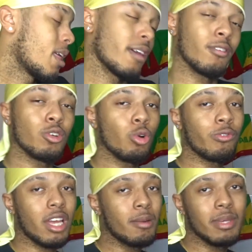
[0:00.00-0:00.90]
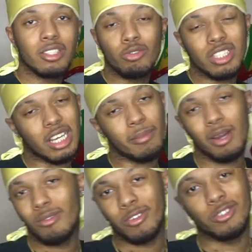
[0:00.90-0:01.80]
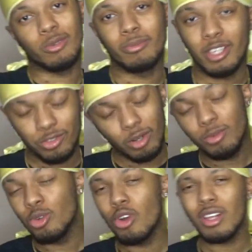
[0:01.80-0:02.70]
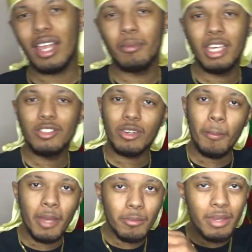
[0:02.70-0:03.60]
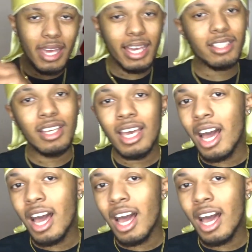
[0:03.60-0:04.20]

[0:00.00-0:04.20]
If you don't know who FANUM is, go check him out. He's from New York like me. He's from the Big BX.